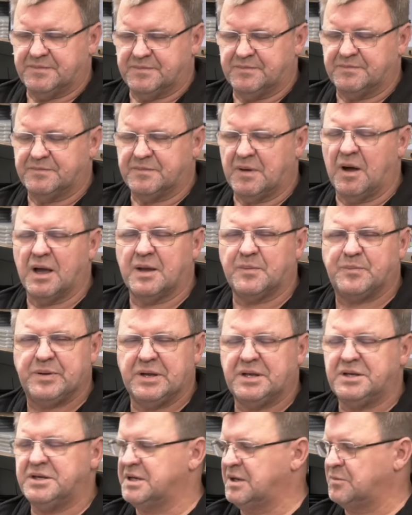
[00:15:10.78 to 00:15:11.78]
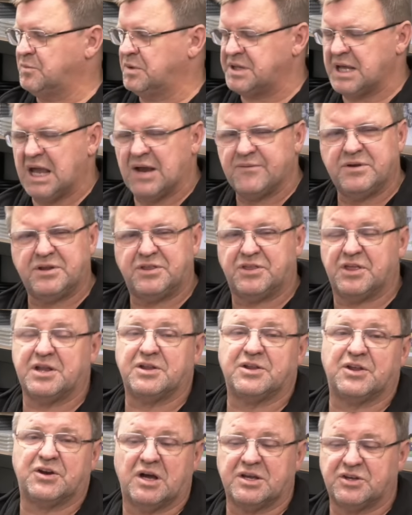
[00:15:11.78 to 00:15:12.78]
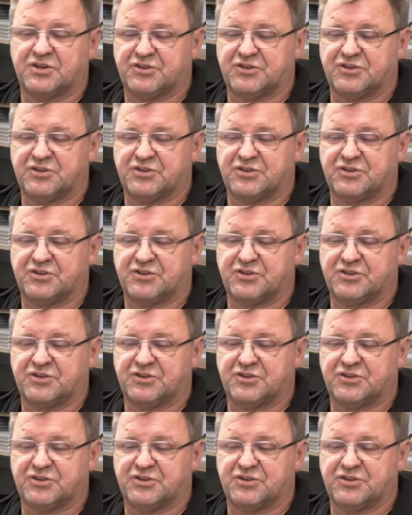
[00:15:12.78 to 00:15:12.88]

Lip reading: my opinion, and with everything that I